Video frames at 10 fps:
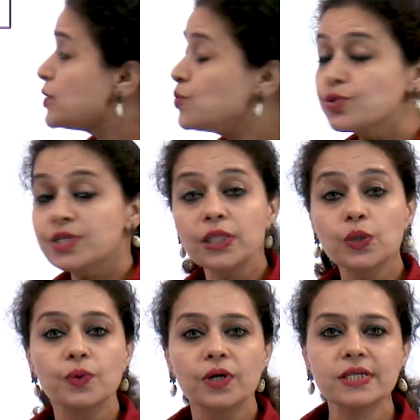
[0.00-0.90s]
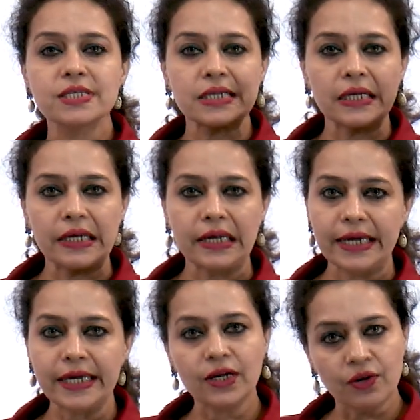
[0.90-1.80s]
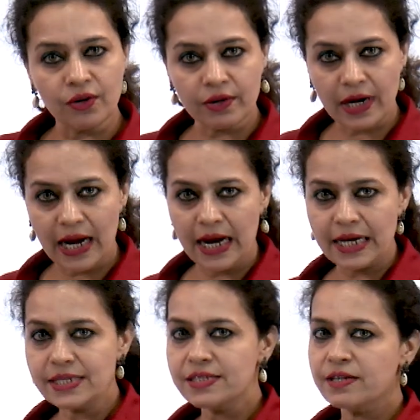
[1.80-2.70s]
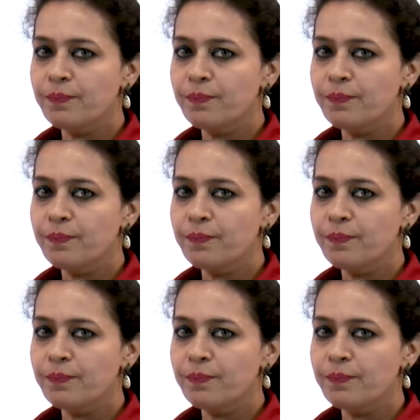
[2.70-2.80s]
using the words like or as.